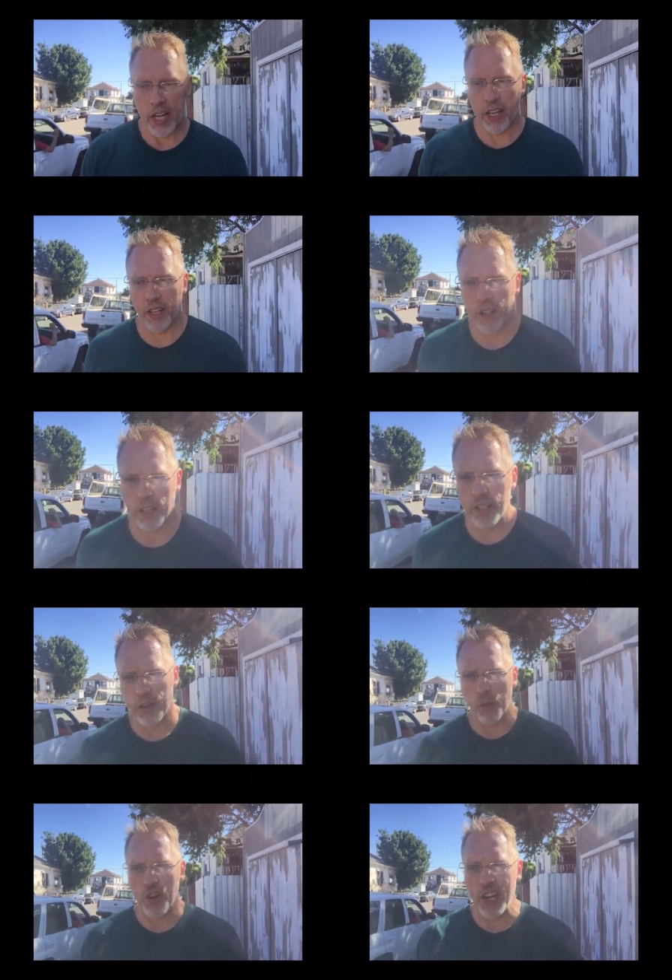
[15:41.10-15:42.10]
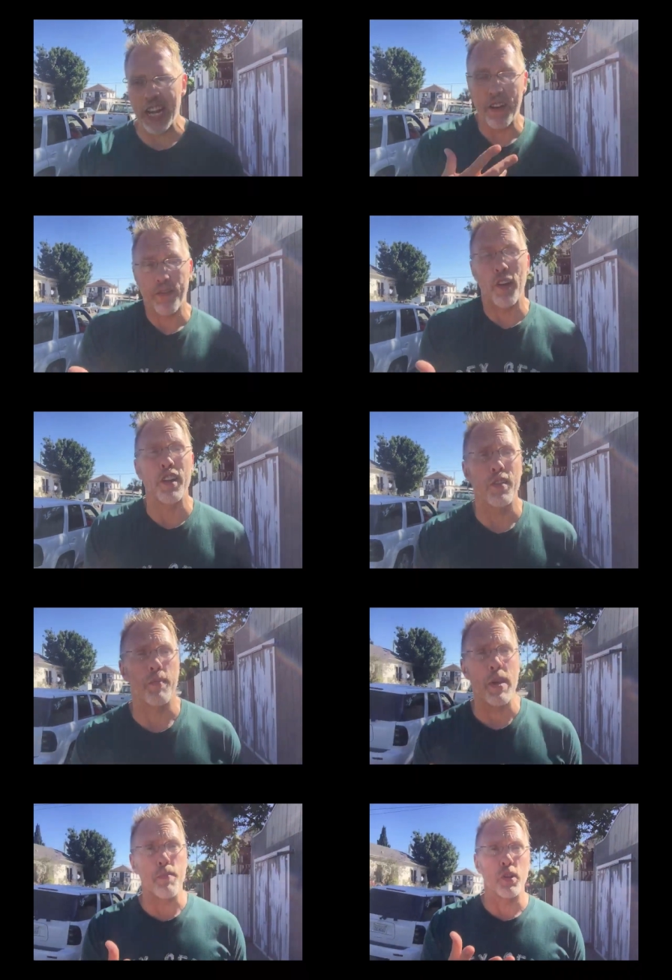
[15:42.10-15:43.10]
uh, where you can get in front
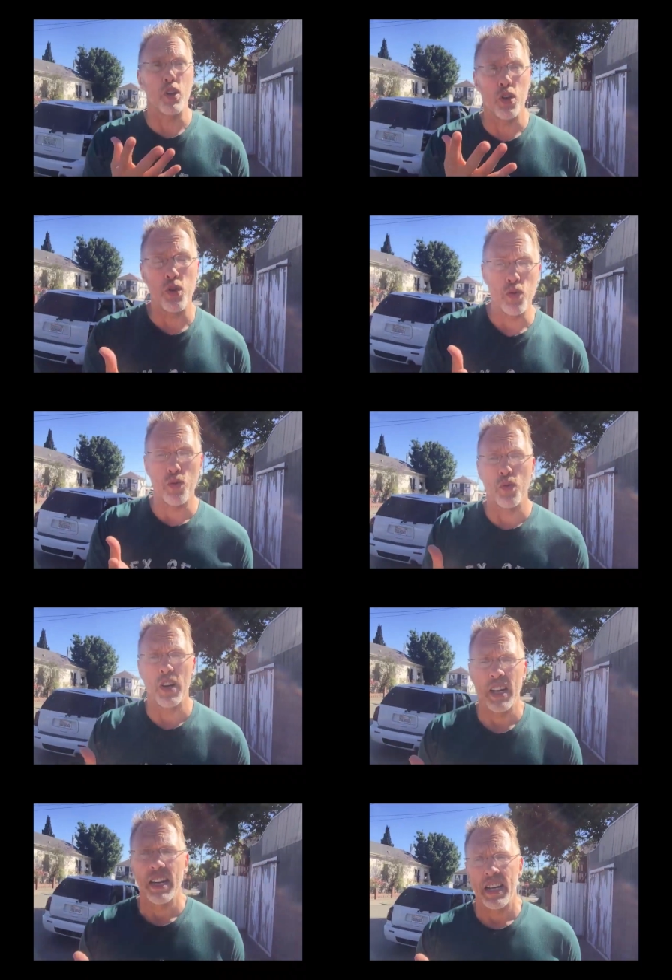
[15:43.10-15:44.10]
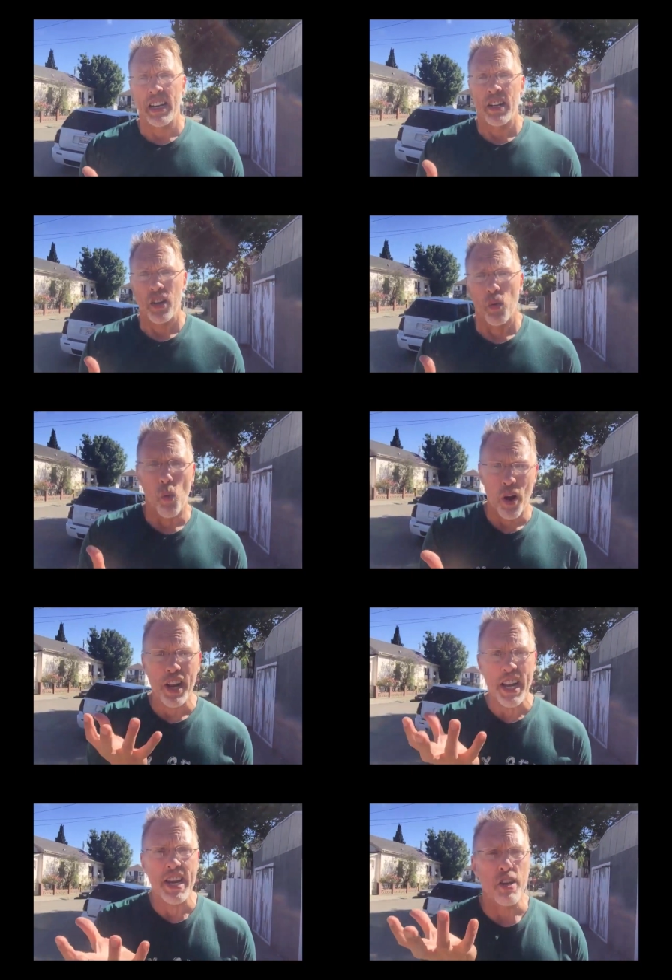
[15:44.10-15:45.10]
of the people who
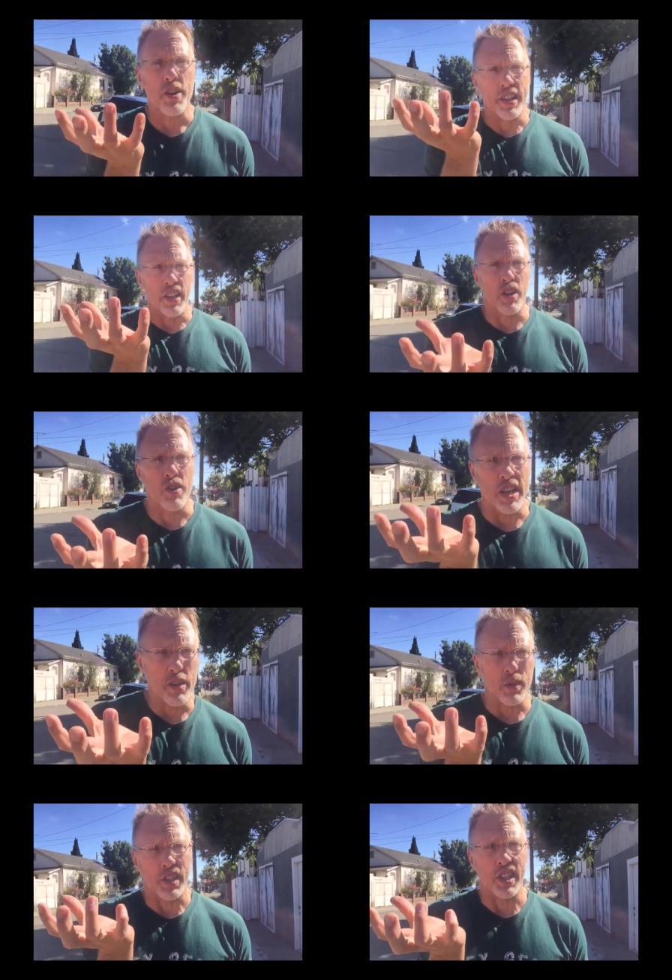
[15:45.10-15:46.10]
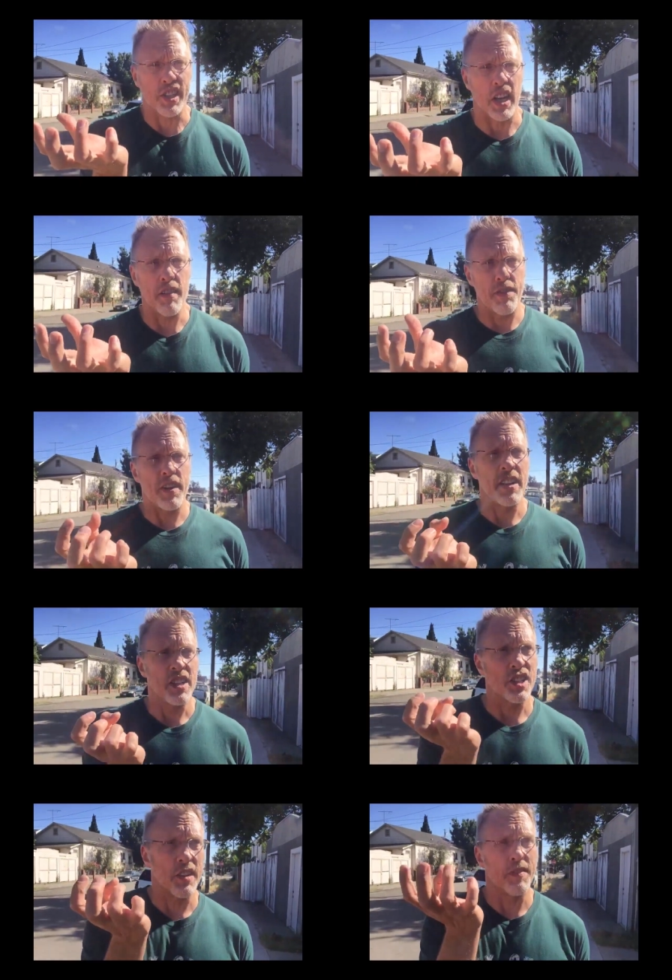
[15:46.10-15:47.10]
want to hear and learn interesting stuff,
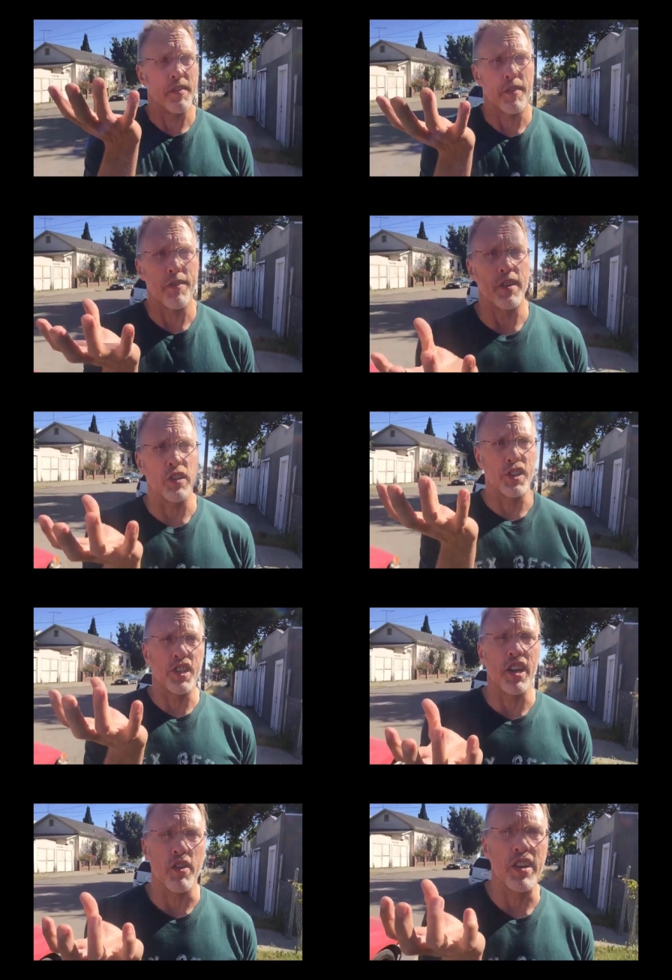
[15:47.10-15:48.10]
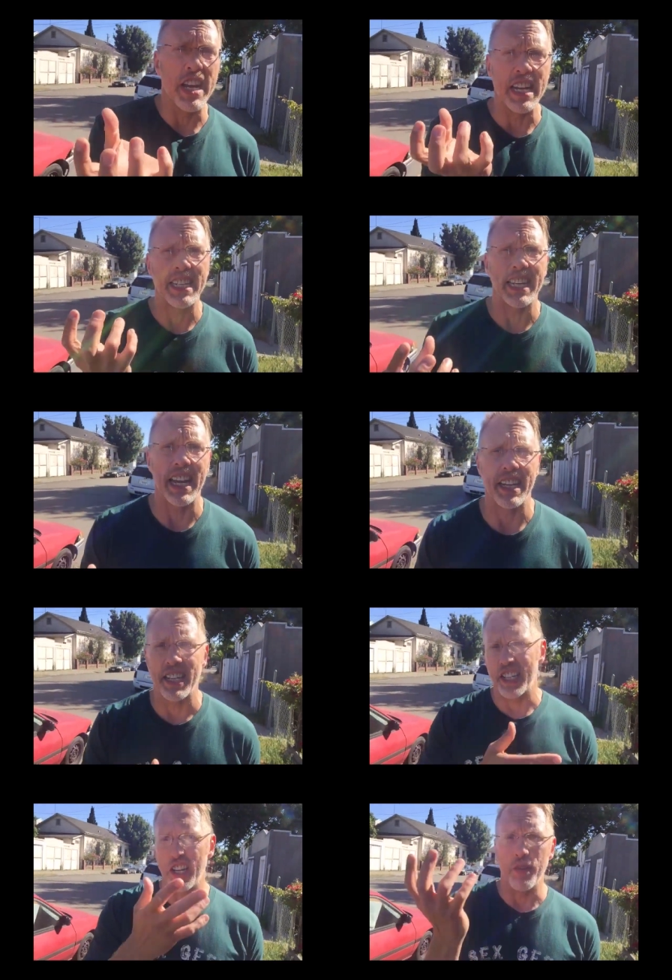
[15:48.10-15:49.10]
stuff that fulfills their need to
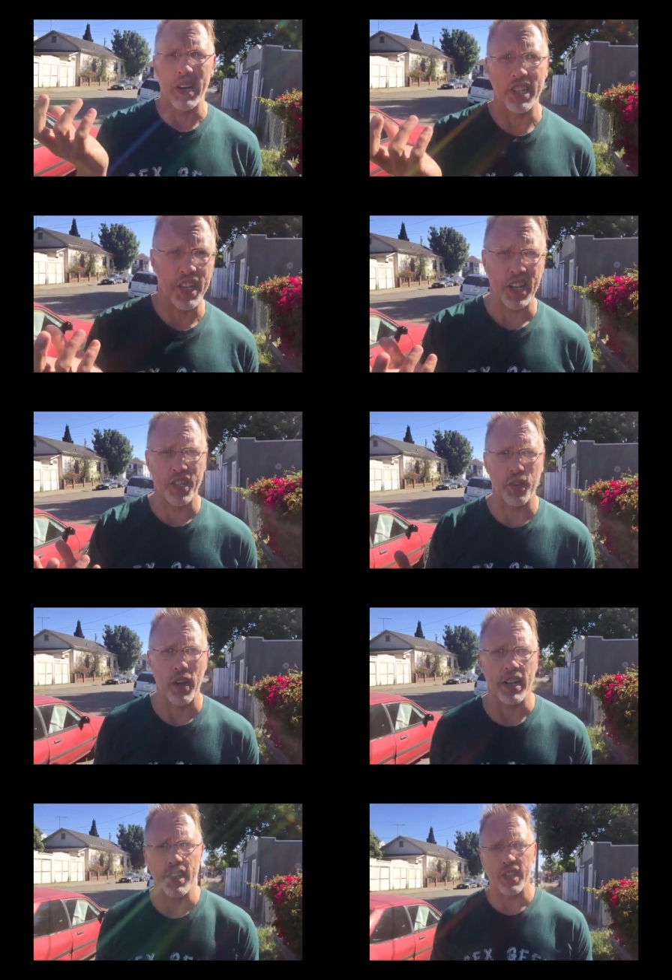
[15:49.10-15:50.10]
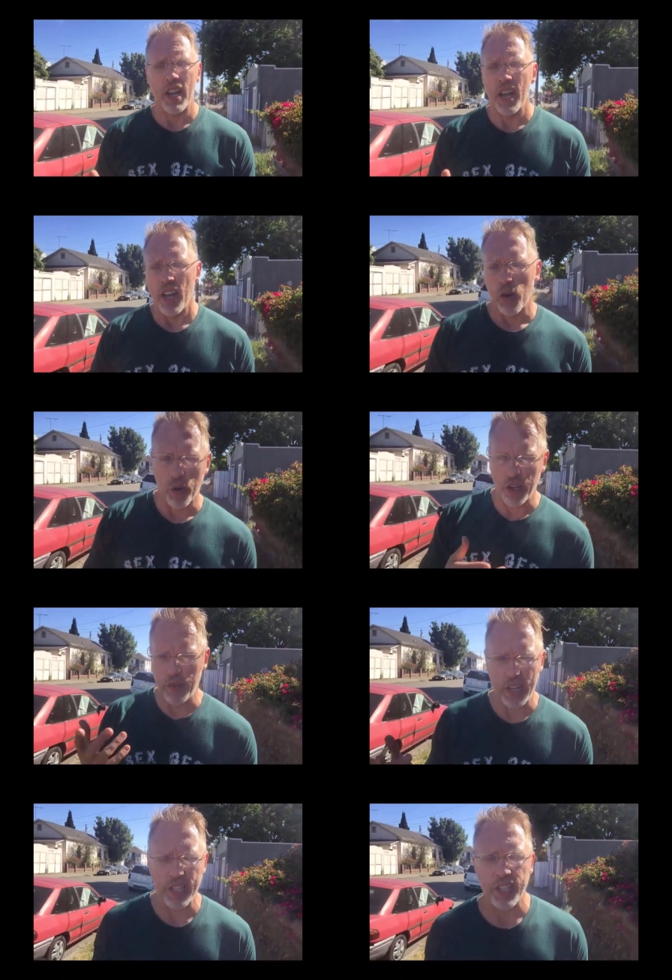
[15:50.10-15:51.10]
get continuing education credits or
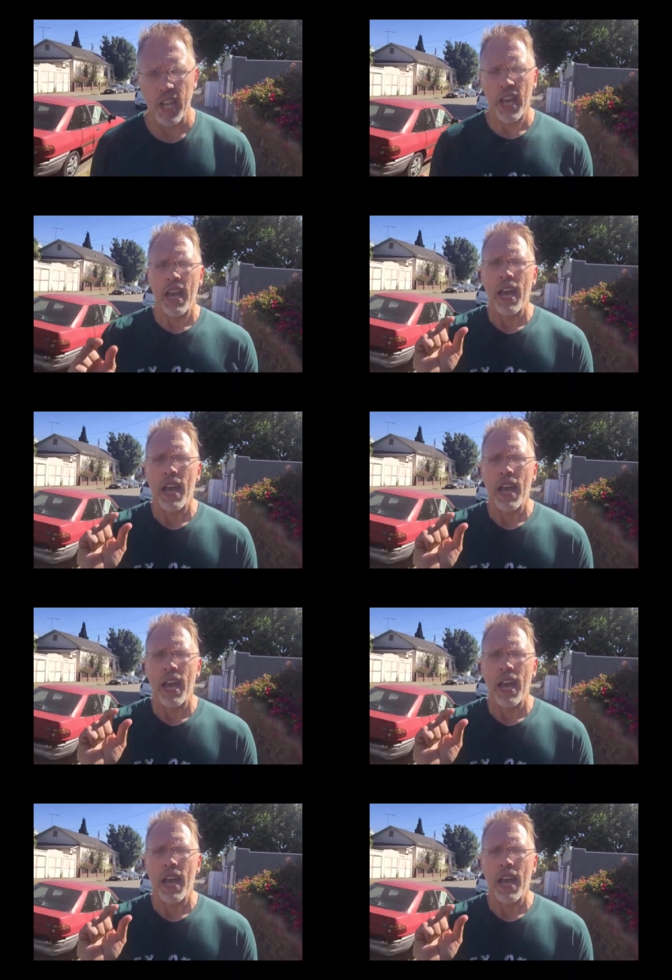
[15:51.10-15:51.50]
units.